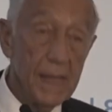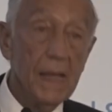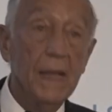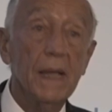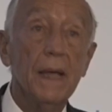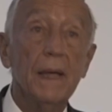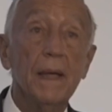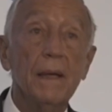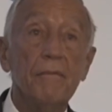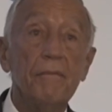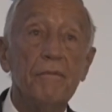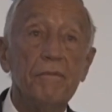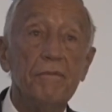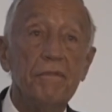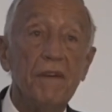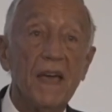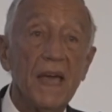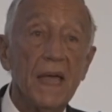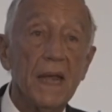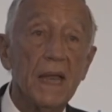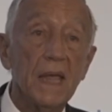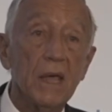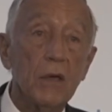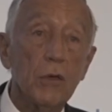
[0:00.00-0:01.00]
a
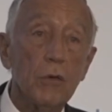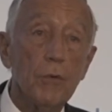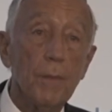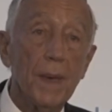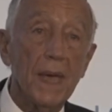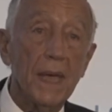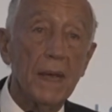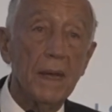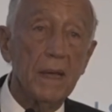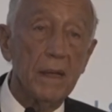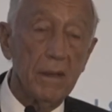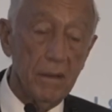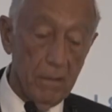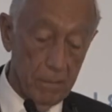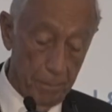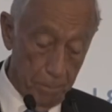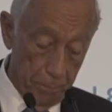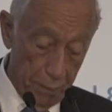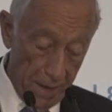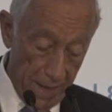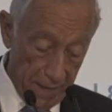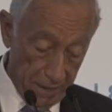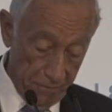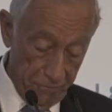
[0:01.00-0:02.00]
very ecumenical
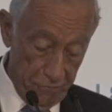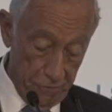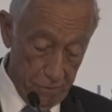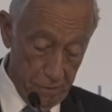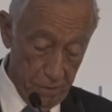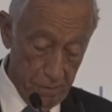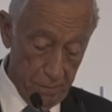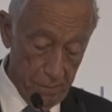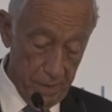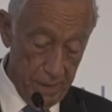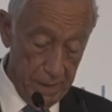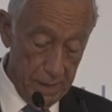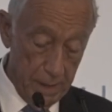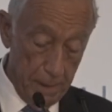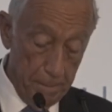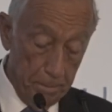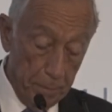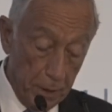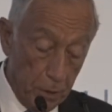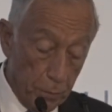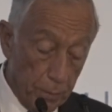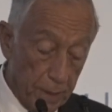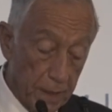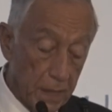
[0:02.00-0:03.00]
platform
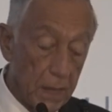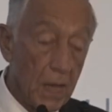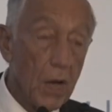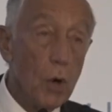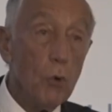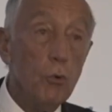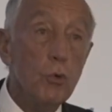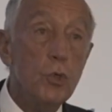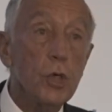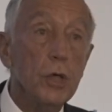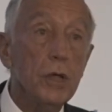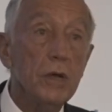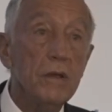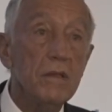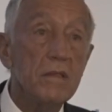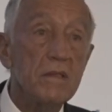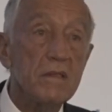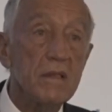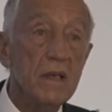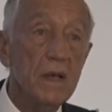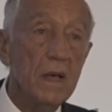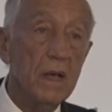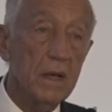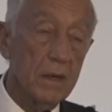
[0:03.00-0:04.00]
between
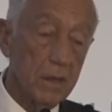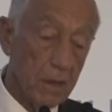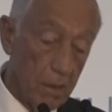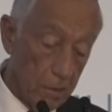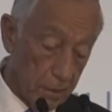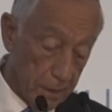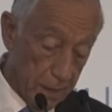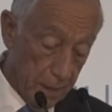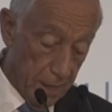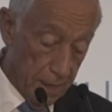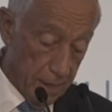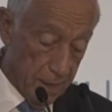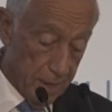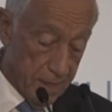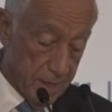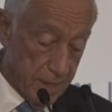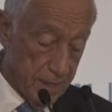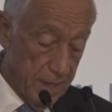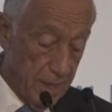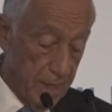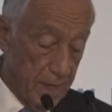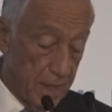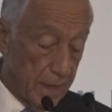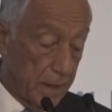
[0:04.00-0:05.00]
oceans,
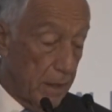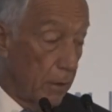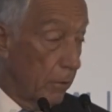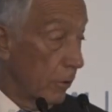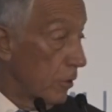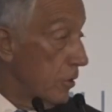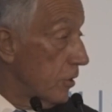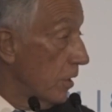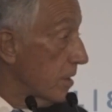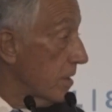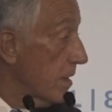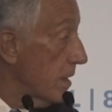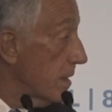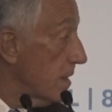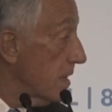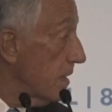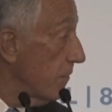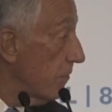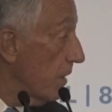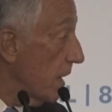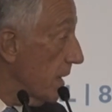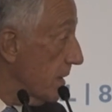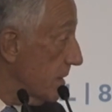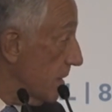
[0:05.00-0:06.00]
continents, cultures, and
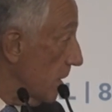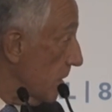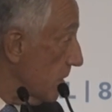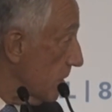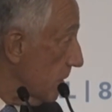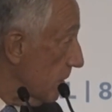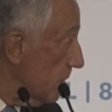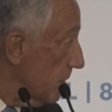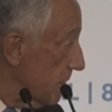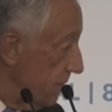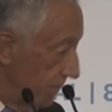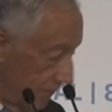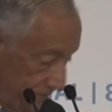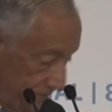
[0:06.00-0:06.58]
civilizations.